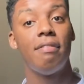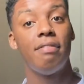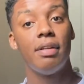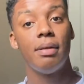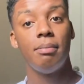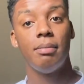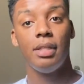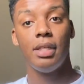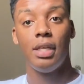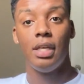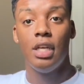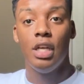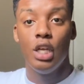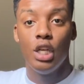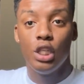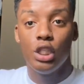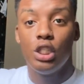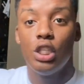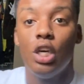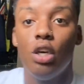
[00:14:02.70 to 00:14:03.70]
family,
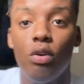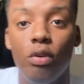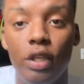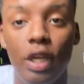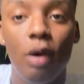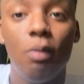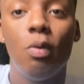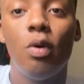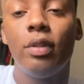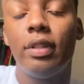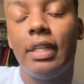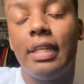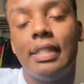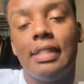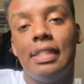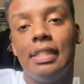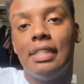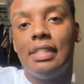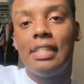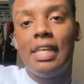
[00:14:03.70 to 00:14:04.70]
so y'all won't think
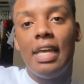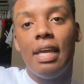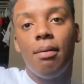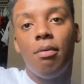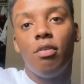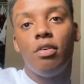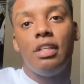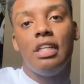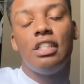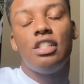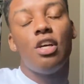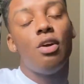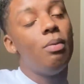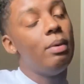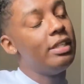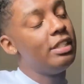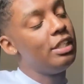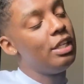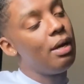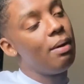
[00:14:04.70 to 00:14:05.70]
it's a scam or that y'all
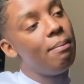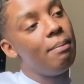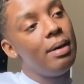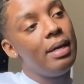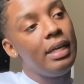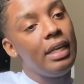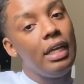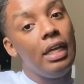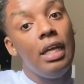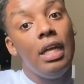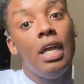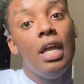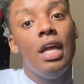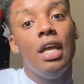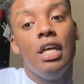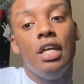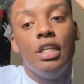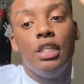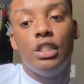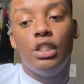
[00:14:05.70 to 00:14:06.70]
wasting y'all money.
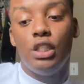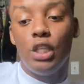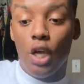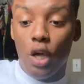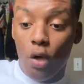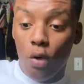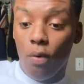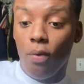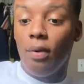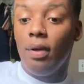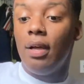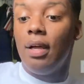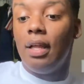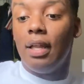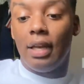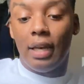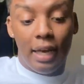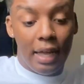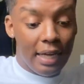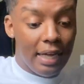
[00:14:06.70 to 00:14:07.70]
So,
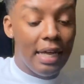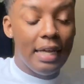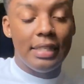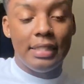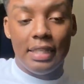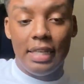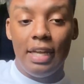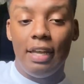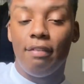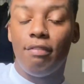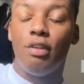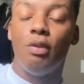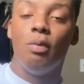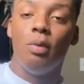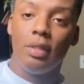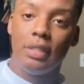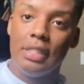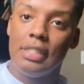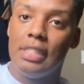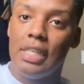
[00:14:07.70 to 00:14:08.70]
like I said, if you
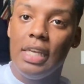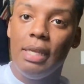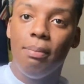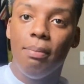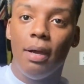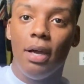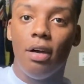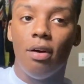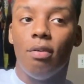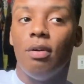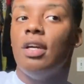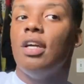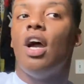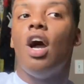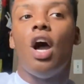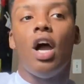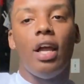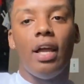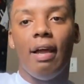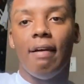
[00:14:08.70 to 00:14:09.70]
want the tea, bro,
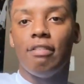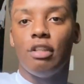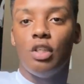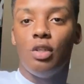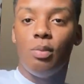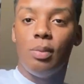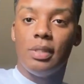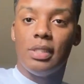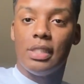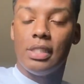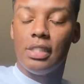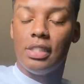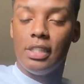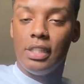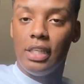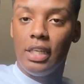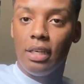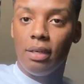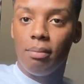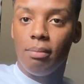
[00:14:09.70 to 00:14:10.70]
all you have to do is just
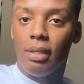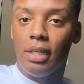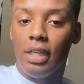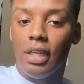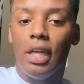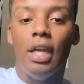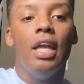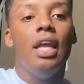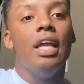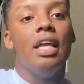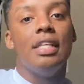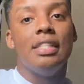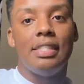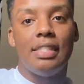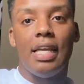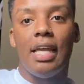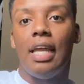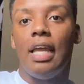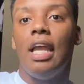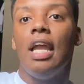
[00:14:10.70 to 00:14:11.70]
D M me and
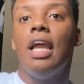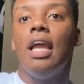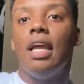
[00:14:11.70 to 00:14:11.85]
say